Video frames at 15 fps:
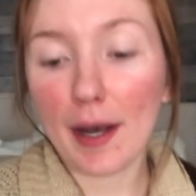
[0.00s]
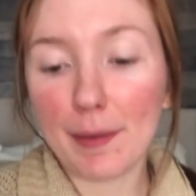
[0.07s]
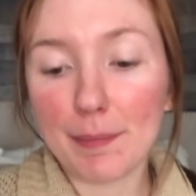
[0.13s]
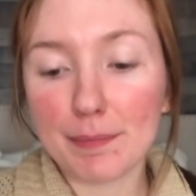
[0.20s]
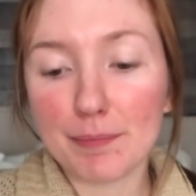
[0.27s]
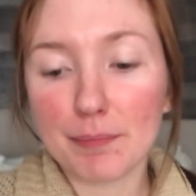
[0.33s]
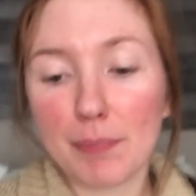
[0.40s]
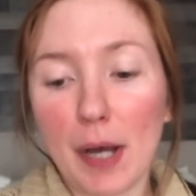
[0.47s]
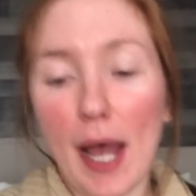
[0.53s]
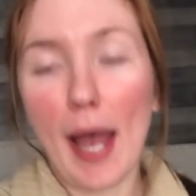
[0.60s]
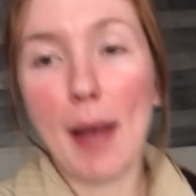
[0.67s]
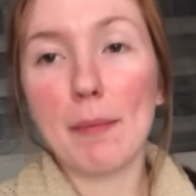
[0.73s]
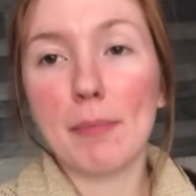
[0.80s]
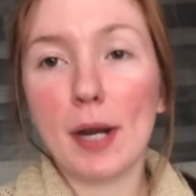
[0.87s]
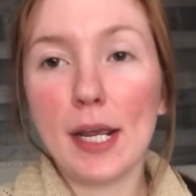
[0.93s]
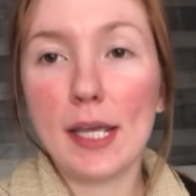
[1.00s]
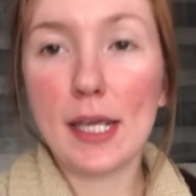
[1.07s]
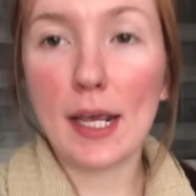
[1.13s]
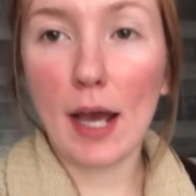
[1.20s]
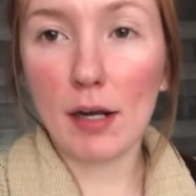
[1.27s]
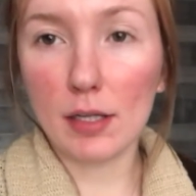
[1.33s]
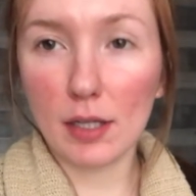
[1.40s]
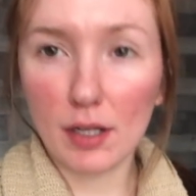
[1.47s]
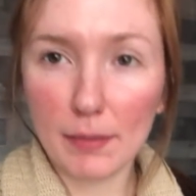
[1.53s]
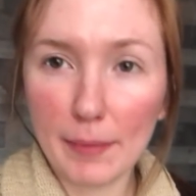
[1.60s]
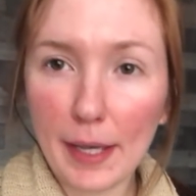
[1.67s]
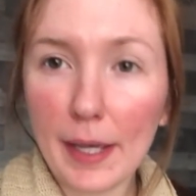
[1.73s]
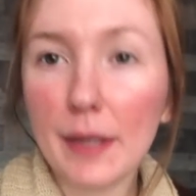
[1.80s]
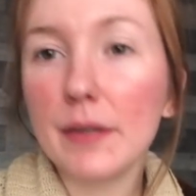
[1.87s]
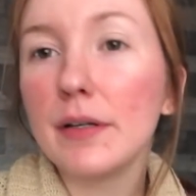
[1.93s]
Um, but I'm breaking out a little
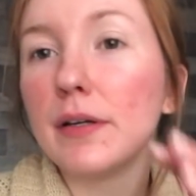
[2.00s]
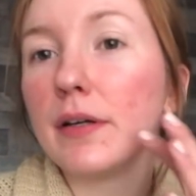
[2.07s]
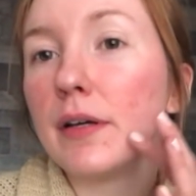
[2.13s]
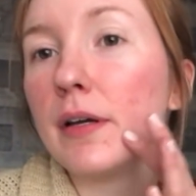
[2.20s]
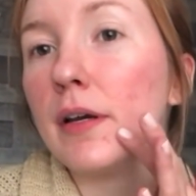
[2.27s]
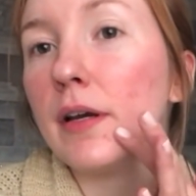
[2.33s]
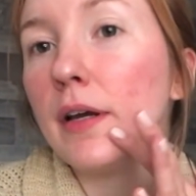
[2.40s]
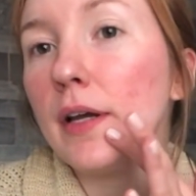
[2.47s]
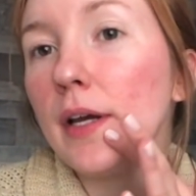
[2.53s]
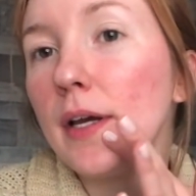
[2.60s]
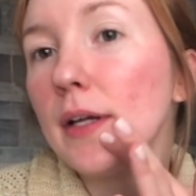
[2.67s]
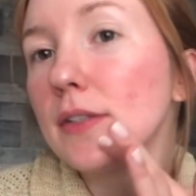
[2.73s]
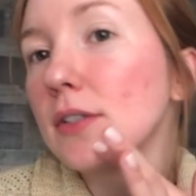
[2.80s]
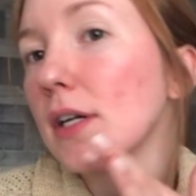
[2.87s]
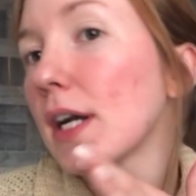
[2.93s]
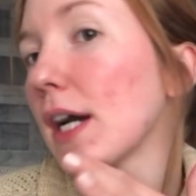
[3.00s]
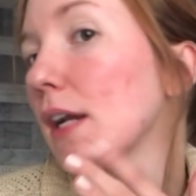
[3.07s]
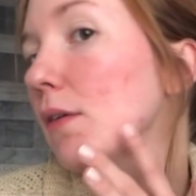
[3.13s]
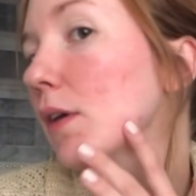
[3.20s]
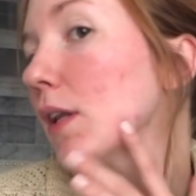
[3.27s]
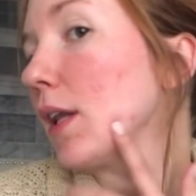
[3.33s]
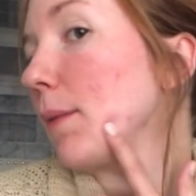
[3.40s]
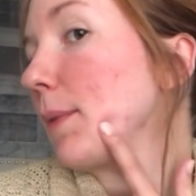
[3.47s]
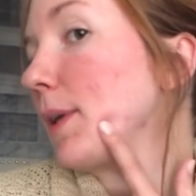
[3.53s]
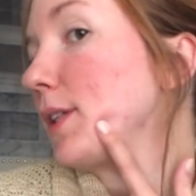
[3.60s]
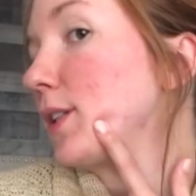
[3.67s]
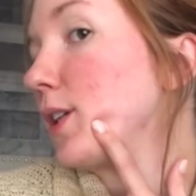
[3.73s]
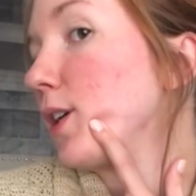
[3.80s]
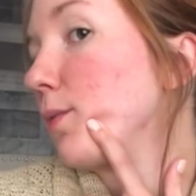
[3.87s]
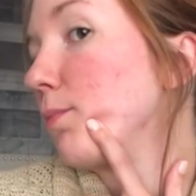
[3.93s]
bit. So I kind of want to let my
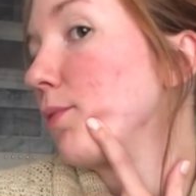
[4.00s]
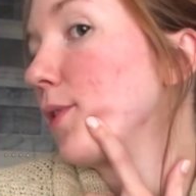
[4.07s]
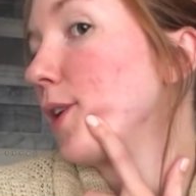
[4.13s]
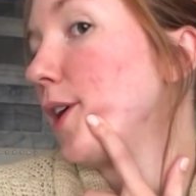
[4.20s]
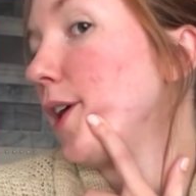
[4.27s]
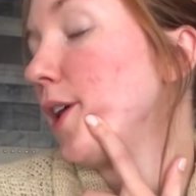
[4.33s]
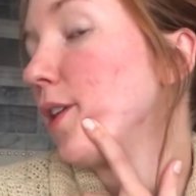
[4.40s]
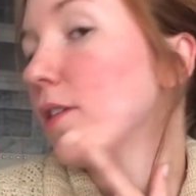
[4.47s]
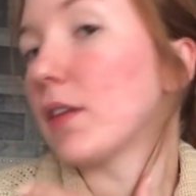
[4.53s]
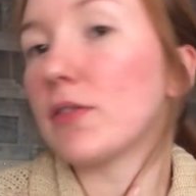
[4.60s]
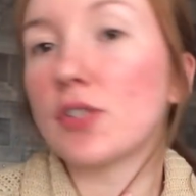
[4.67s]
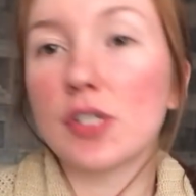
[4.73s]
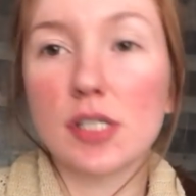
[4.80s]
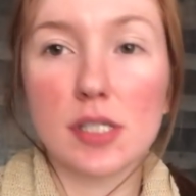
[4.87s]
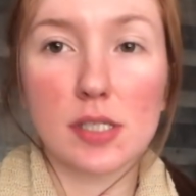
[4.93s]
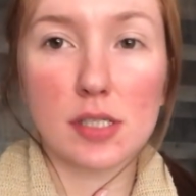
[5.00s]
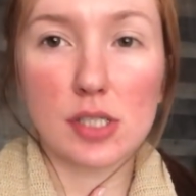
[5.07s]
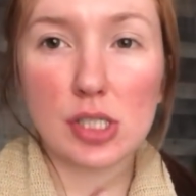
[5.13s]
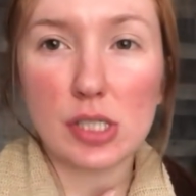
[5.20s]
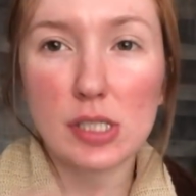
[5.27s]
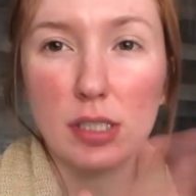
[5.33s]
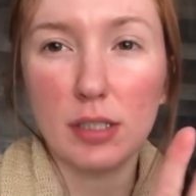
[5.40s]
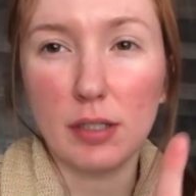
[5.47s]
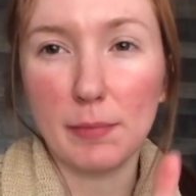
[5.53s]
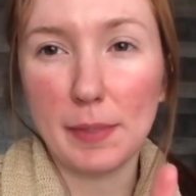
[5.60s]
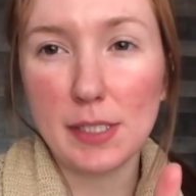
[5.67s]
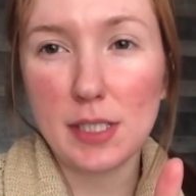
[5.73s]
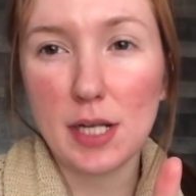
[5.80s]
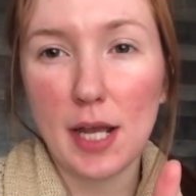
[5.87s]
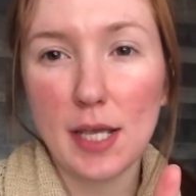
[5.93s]
skin breathe just just a little
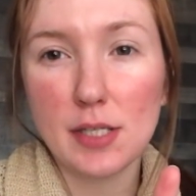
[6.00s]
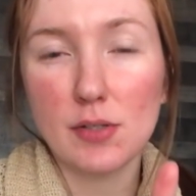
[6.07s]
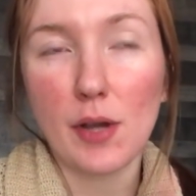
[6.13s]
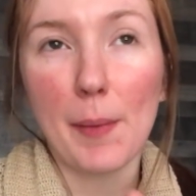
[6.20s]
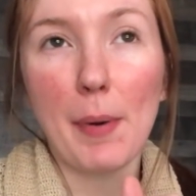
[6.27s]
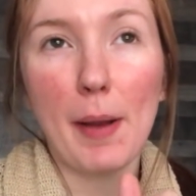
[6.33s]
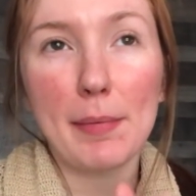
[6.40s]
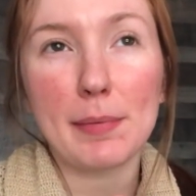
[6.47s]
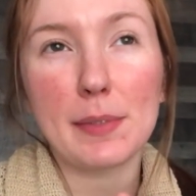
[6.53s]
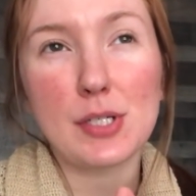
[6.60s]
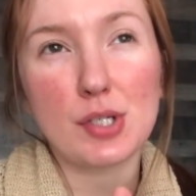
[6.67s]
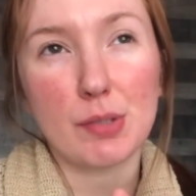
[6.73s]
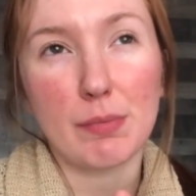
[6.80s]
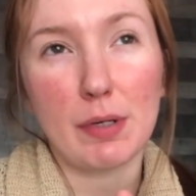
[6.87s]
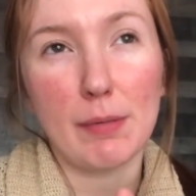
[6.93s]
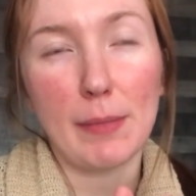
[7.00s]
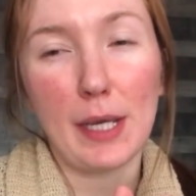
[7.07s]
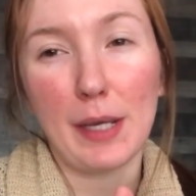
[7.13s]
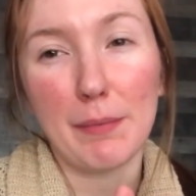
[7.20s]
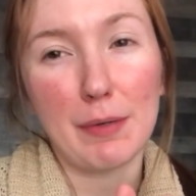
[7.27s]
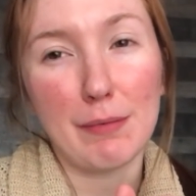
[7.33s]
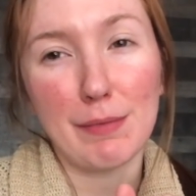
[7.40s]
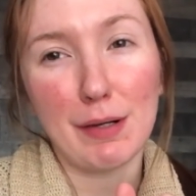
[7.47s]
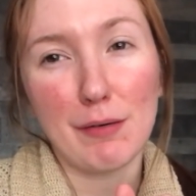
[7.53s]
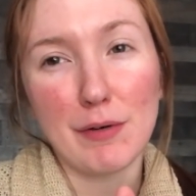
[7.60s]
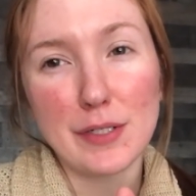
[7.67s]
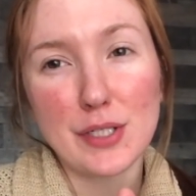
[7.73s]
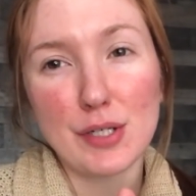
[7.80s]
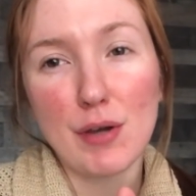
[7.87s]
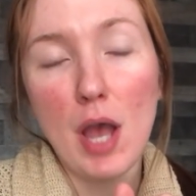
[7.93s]
bit today. So I probably should put on makeup, but I'm not
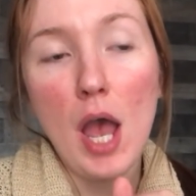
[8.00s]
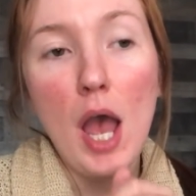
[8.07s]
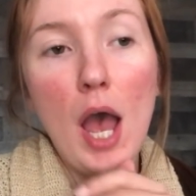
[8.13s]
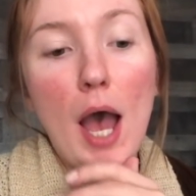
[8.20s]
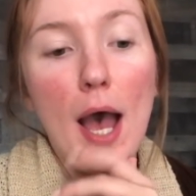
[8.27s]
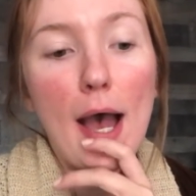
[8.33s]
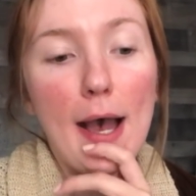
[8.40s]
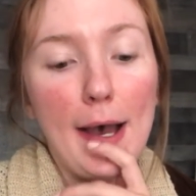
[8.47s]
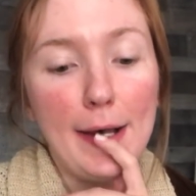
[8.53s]
going to.